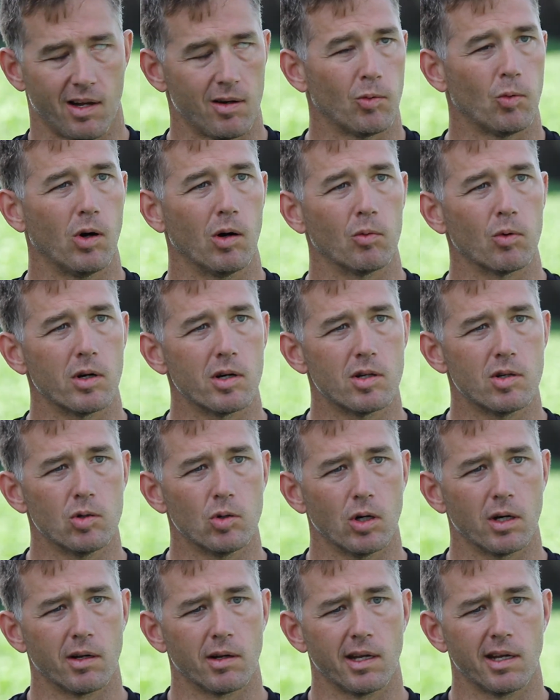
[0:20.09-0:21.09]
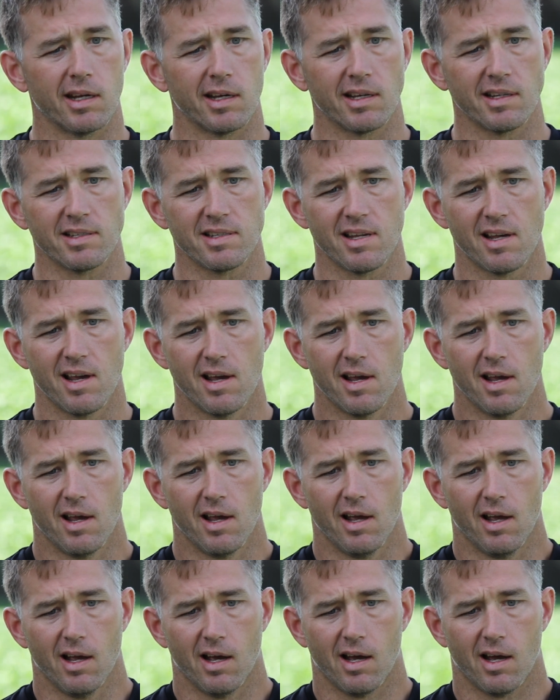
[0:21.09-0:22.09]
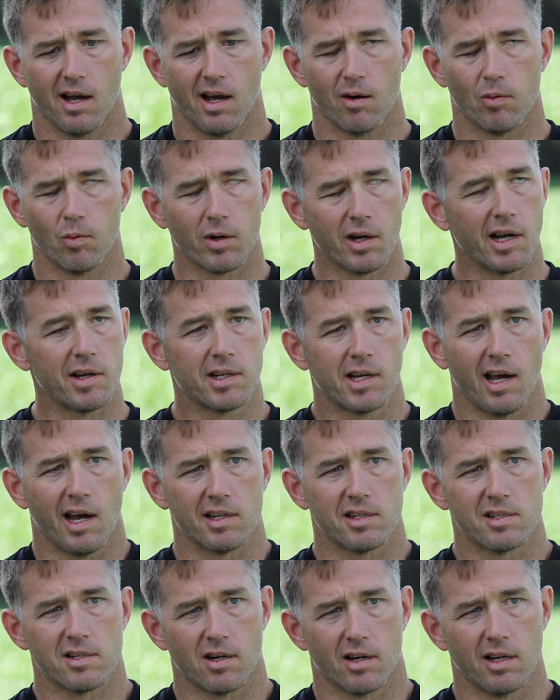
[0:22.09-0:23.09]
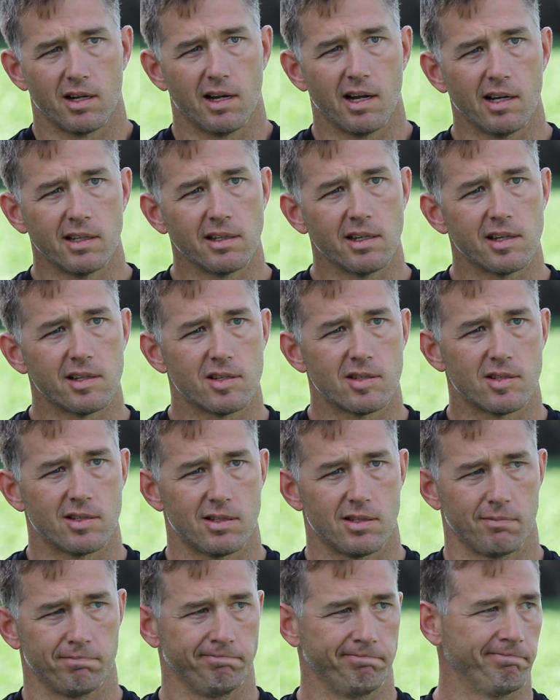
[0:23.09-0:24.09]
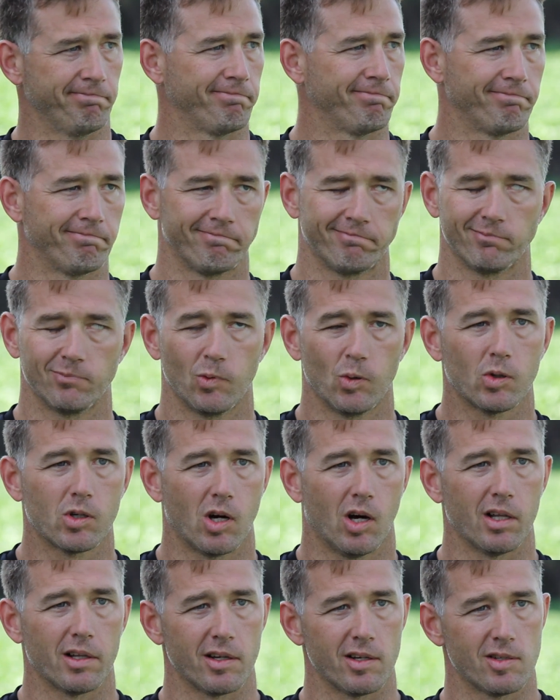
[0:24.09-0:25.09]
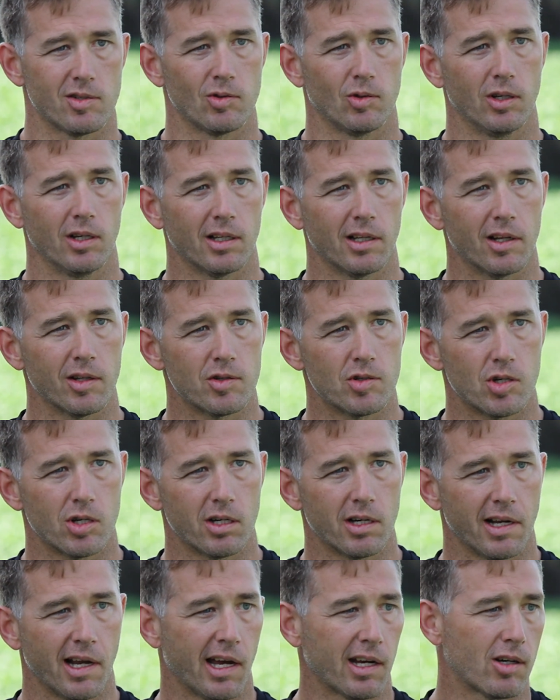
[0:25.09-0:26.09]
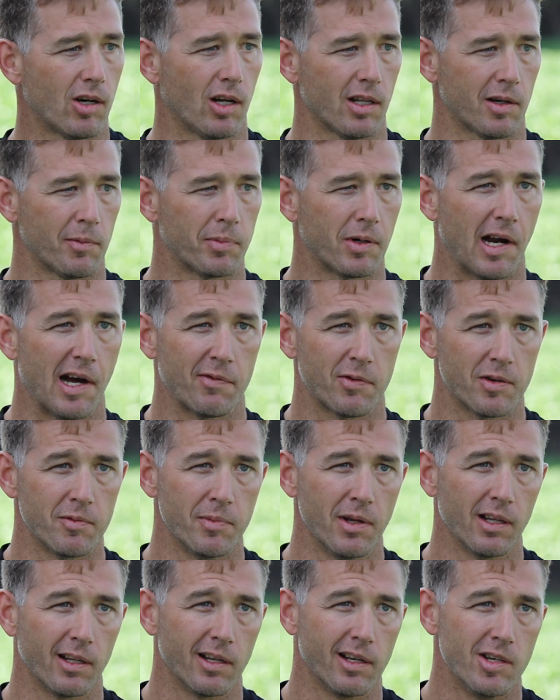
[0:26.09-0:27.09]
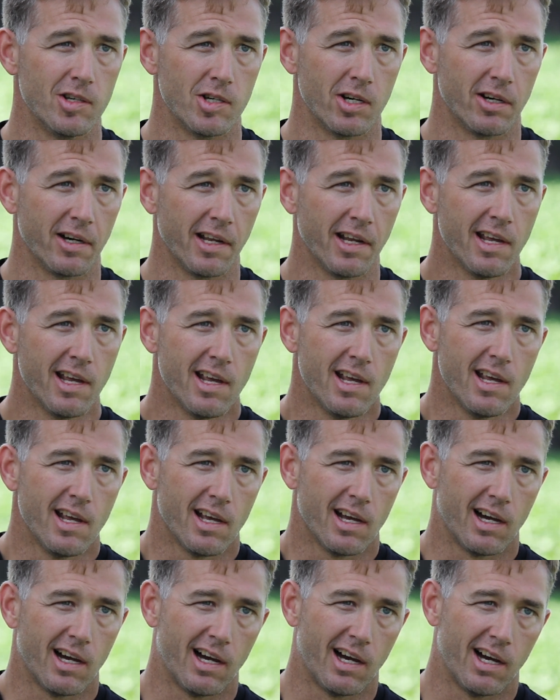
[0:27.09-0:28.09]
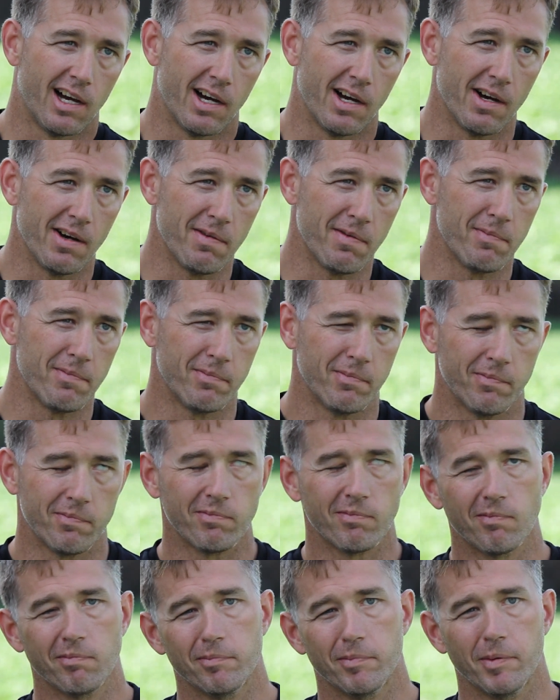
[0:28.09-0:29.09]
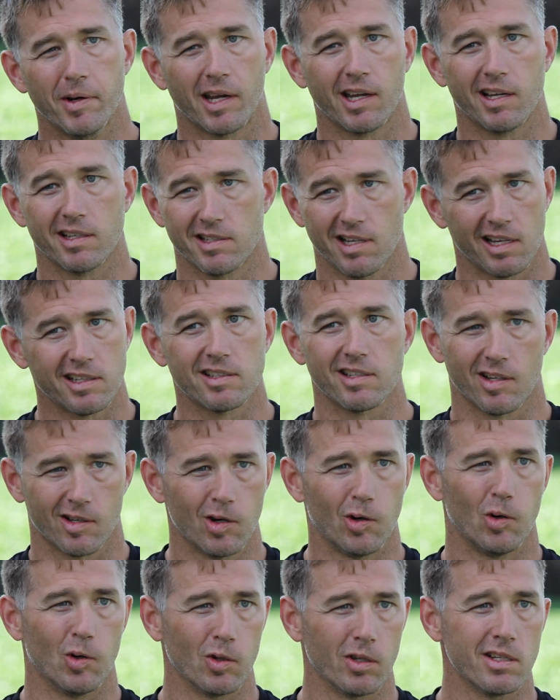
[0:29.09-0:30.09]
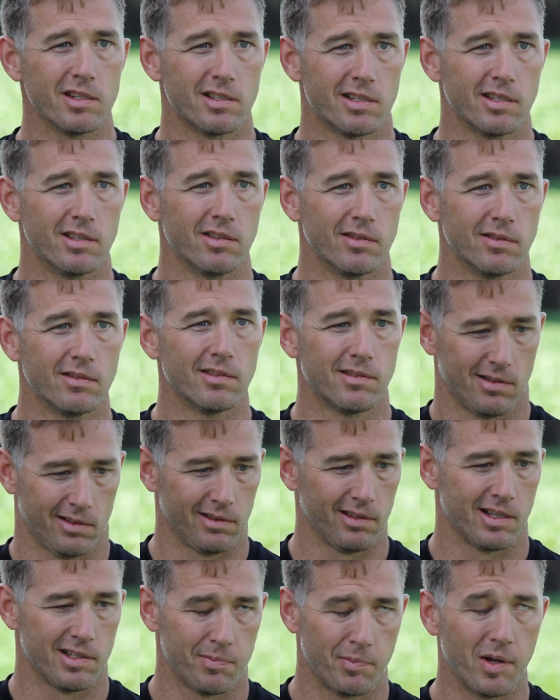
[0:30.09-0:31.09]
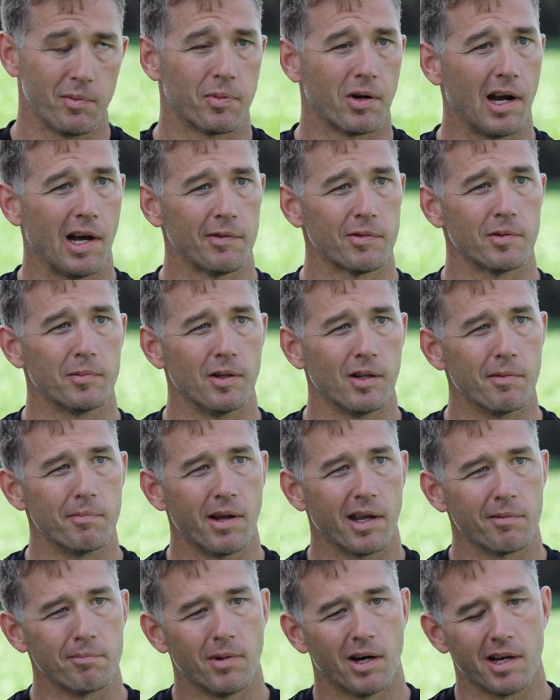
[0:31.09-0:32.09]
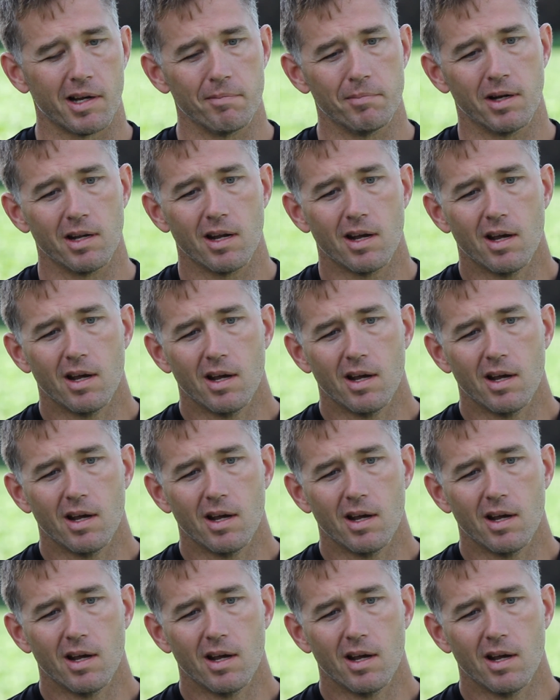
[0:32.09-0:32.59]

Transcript: kind of what we're doing is uh, when I got started on this, we'll call it a soil health journey. I call it a profitability journey uh, because that's the goal is to let's be profitable and make money. But